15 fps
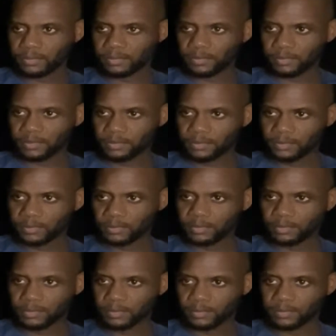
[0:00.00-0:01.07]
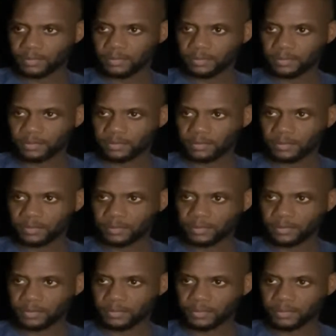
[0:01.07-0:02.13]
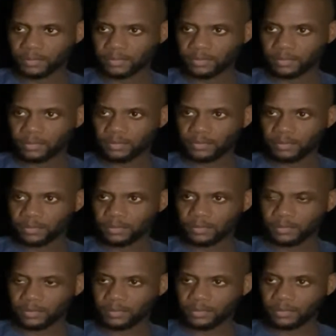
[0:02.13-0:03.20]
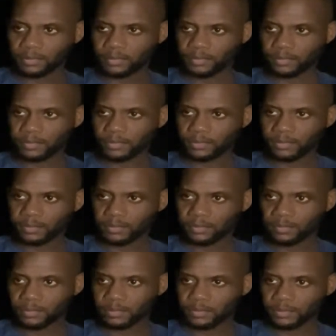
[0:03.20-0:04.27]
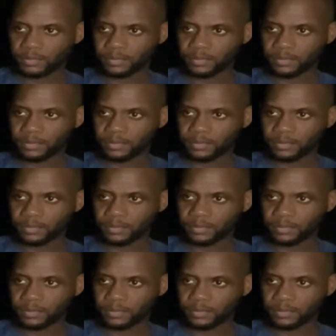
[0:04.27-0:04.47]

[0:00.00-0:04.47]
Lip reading: No words are spoken by the person on screen.